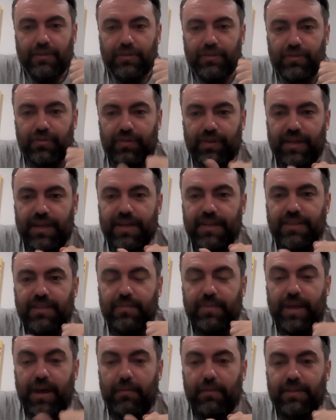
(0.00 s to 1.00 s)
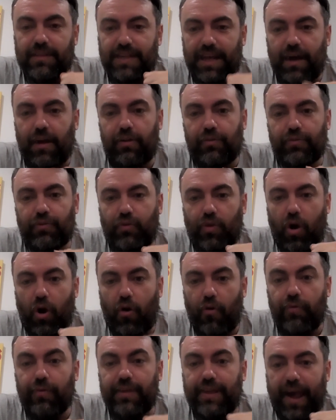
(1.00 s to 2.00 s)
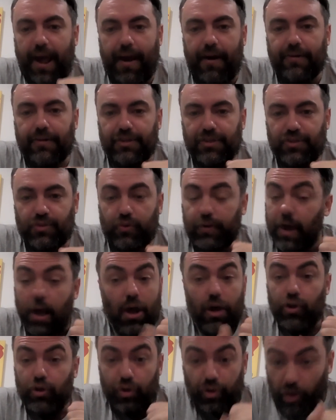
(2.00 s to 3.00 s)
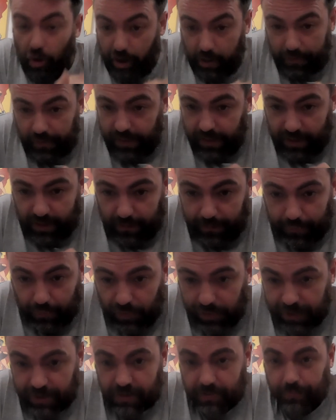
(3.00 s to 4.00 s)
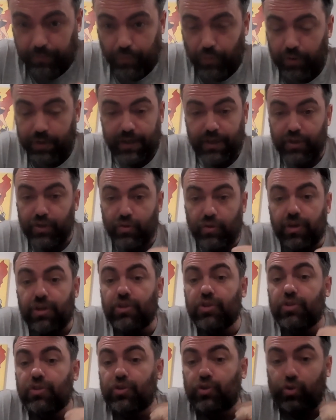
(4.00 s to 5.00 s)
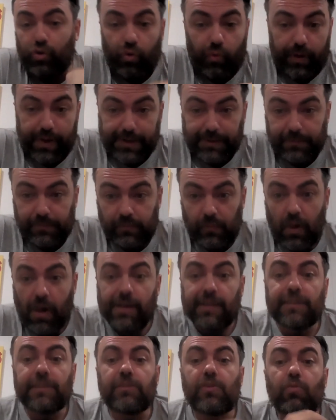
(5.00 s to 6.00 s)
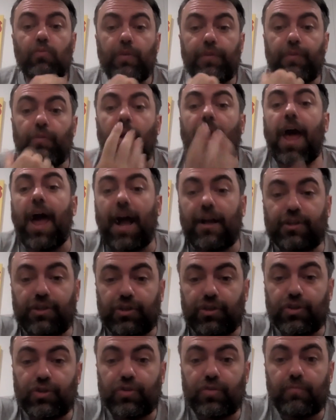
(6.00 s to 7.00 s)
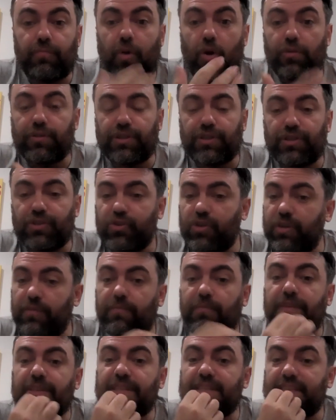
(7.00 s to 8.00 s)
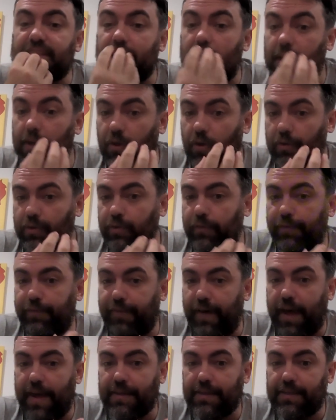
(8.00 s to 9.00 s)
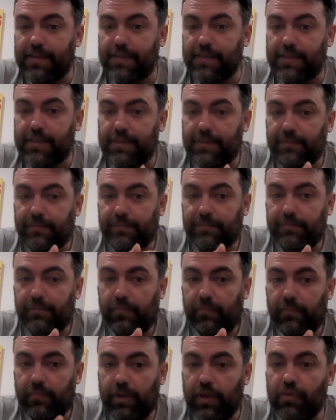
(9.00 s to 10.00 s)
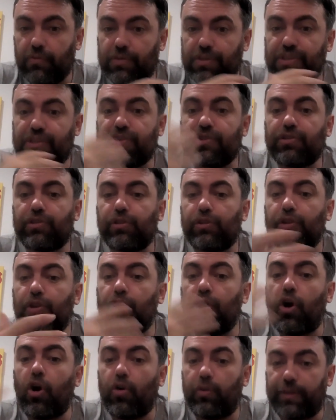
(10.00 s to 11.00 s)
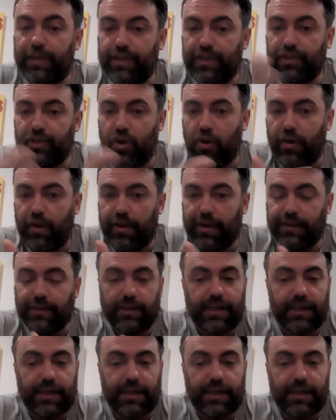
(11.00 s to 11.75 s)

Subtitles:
You need to be able to tell your own character story. You don't even need the booker to book it. You can do it with your actions, your emotions. You can sell it on your face that you're slowly turning.